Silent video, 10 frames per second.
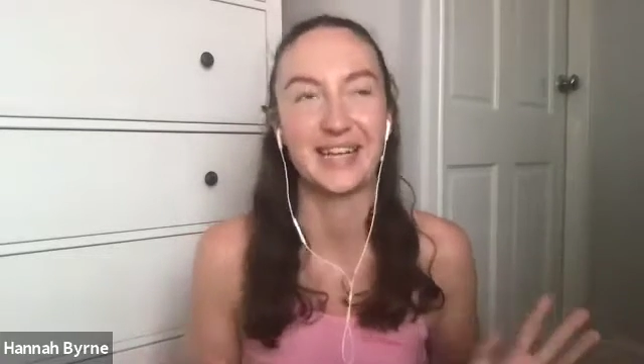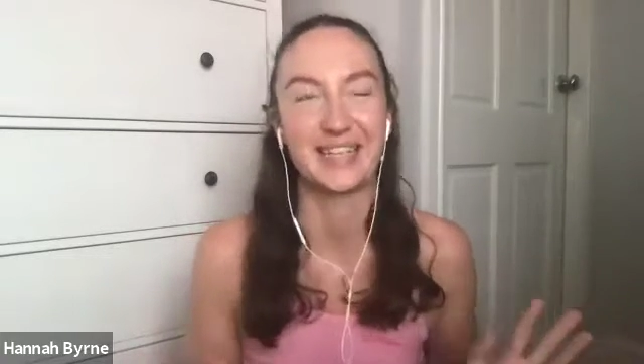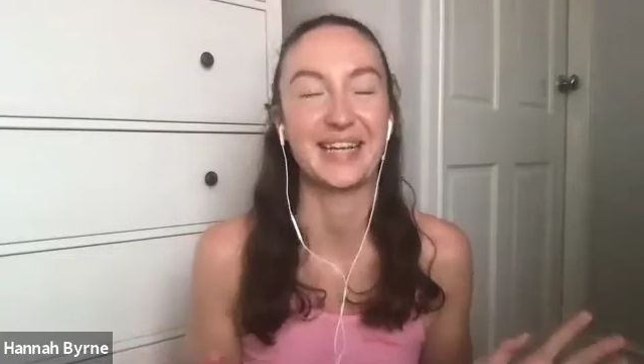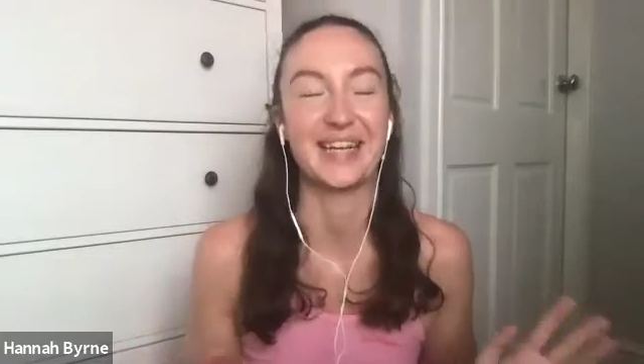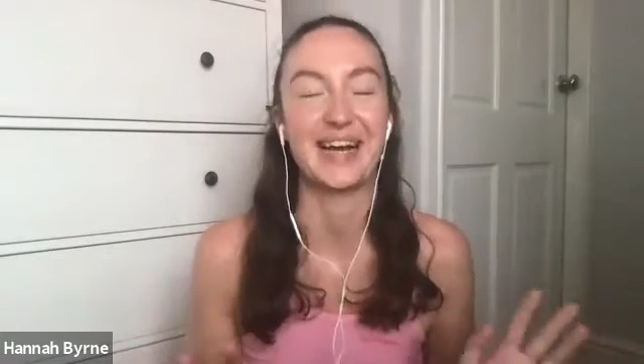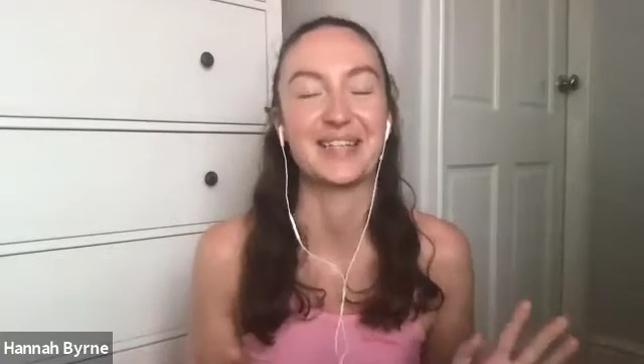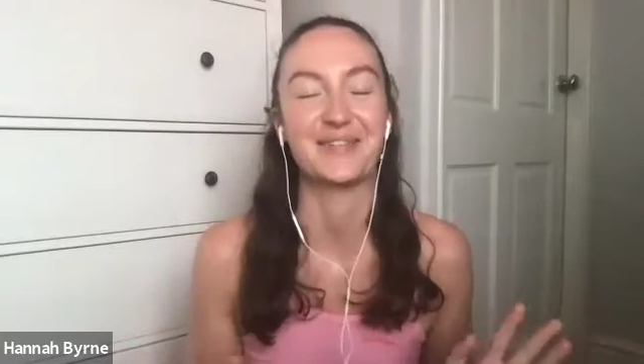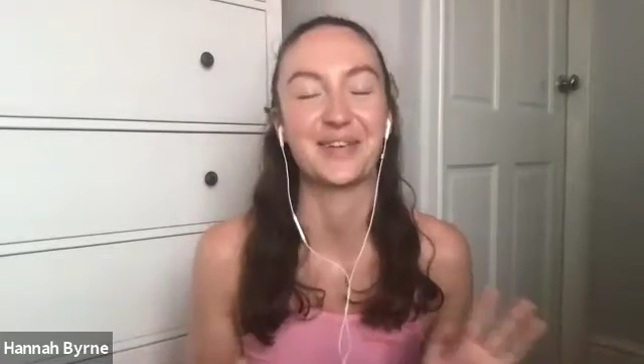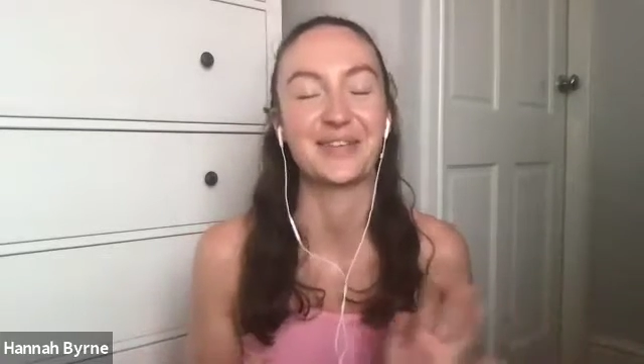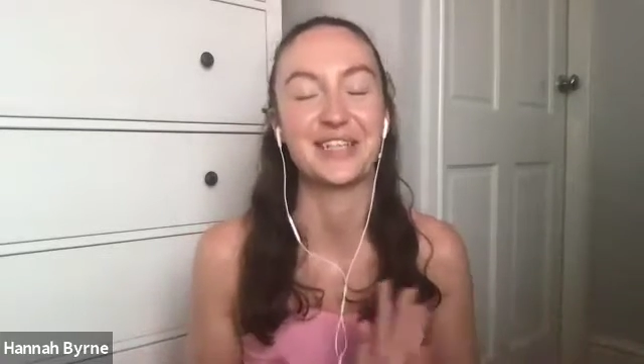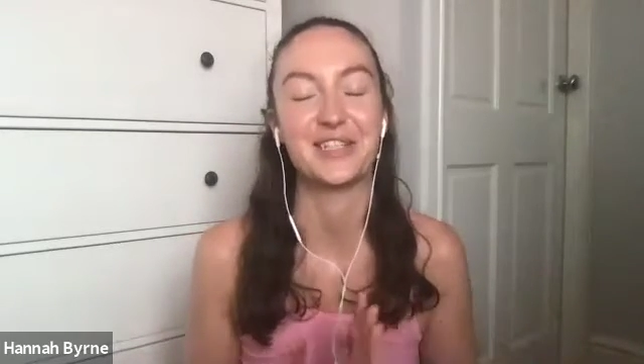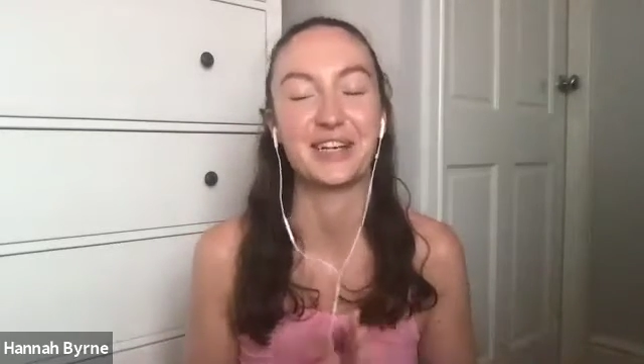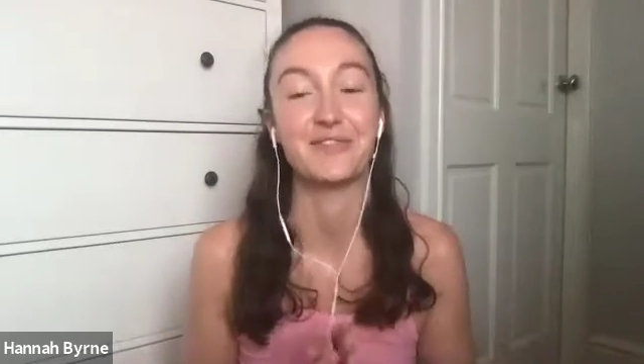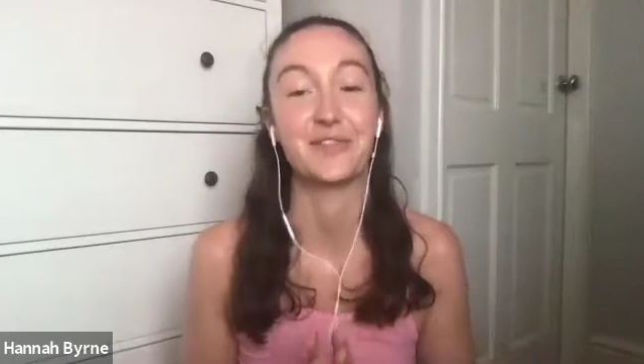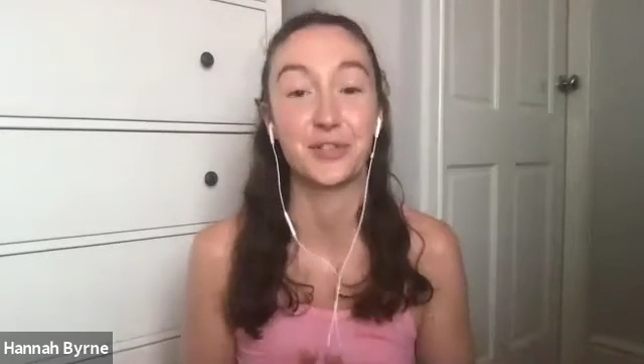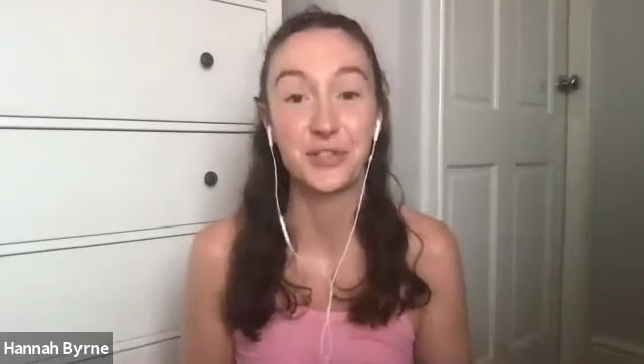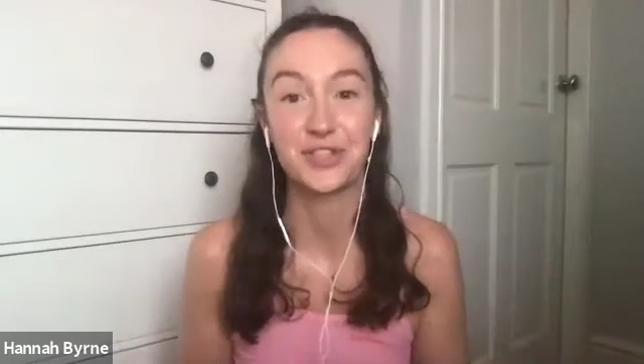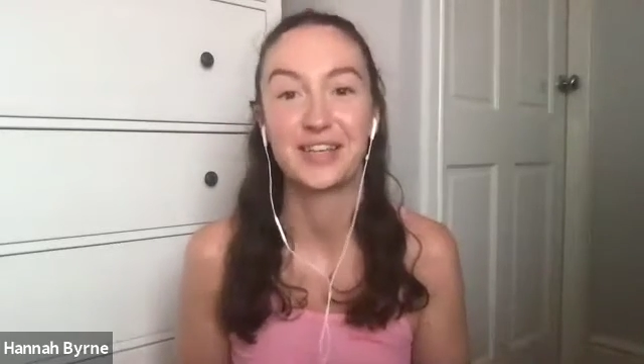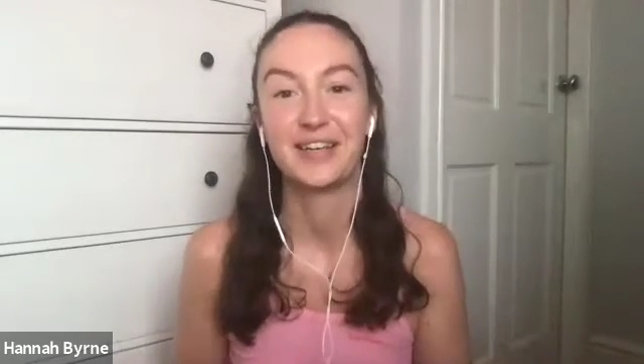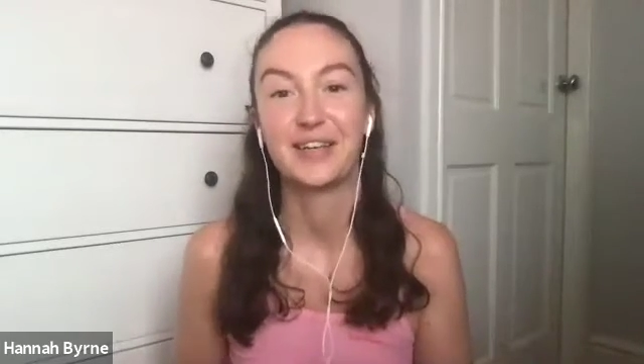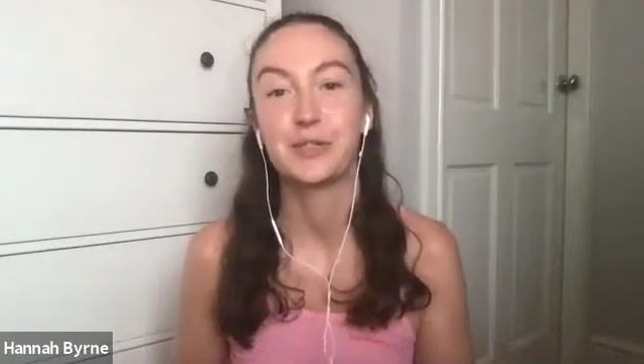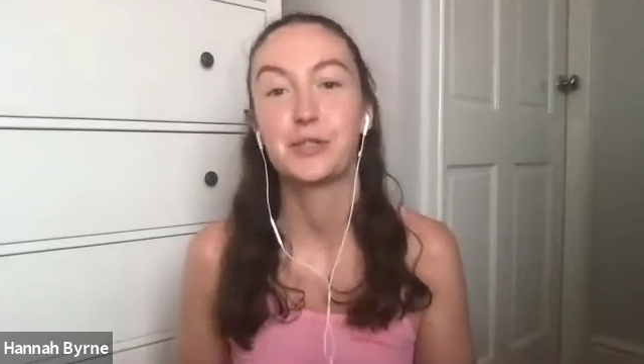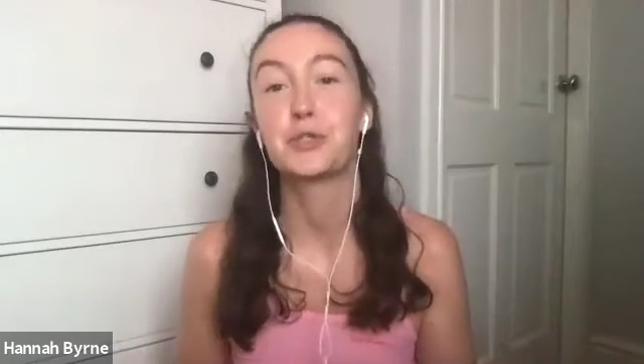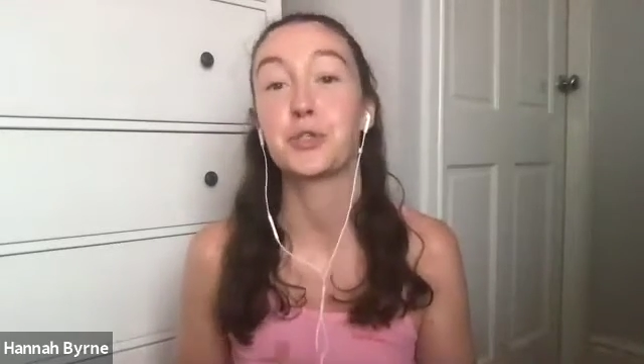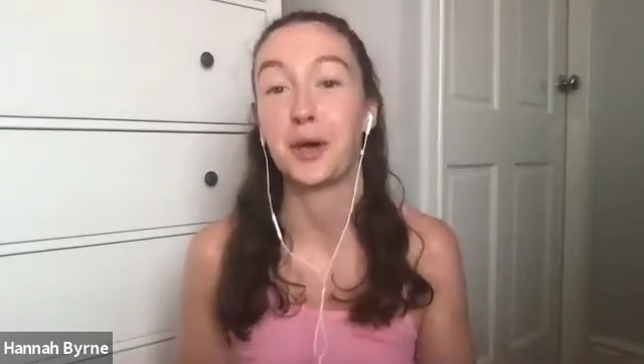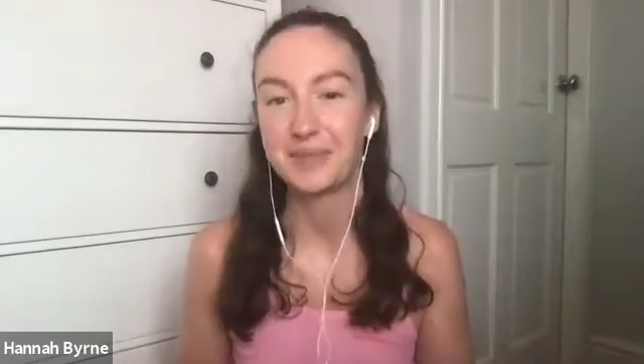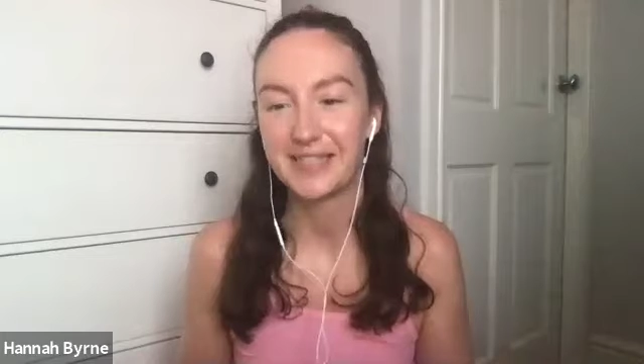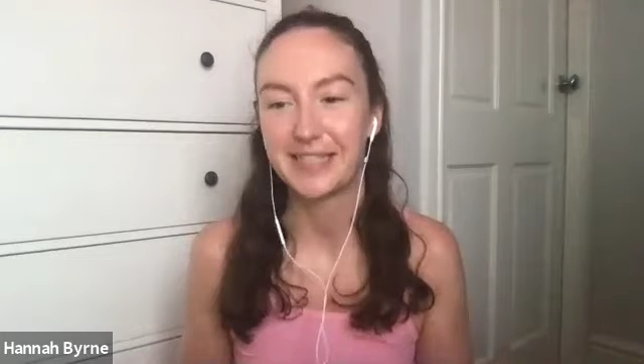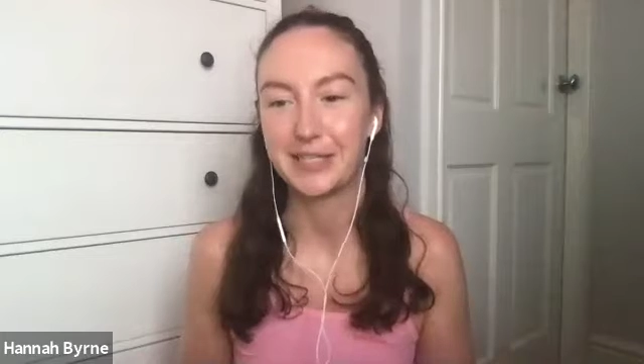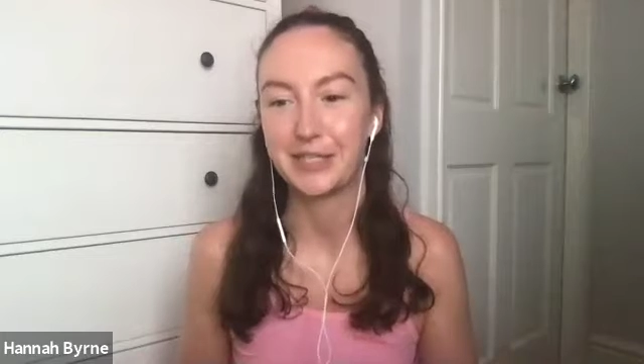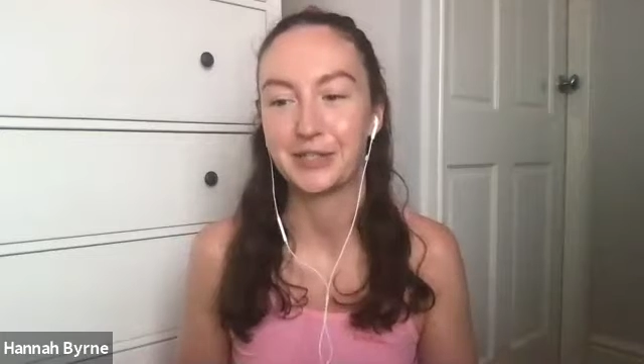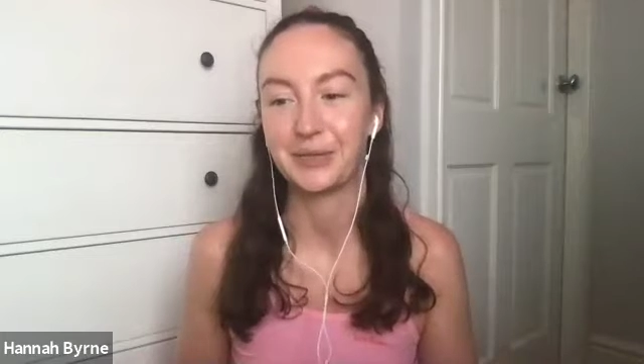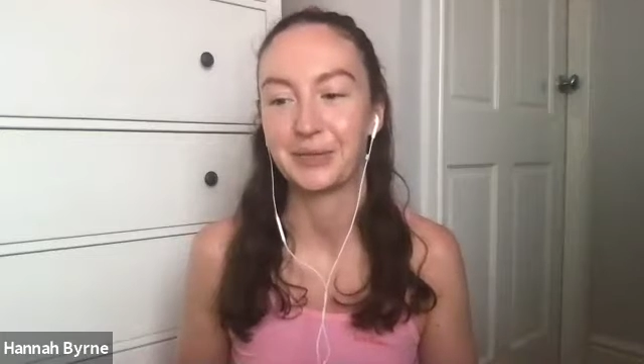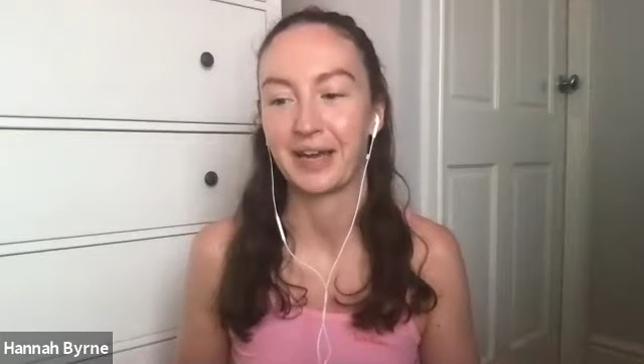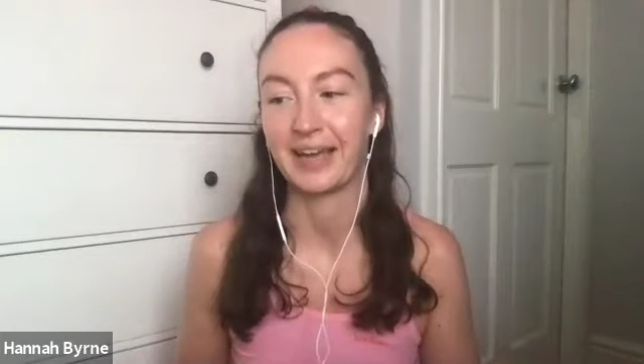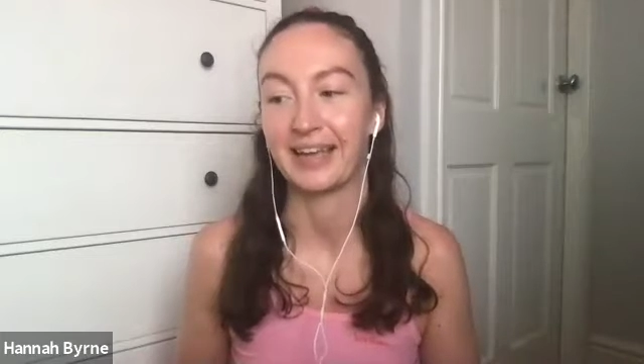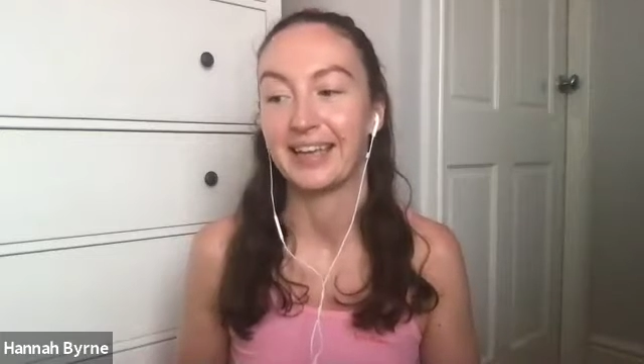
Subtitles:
I say kind of a yoga teacher. I've just stopped teaching yoga.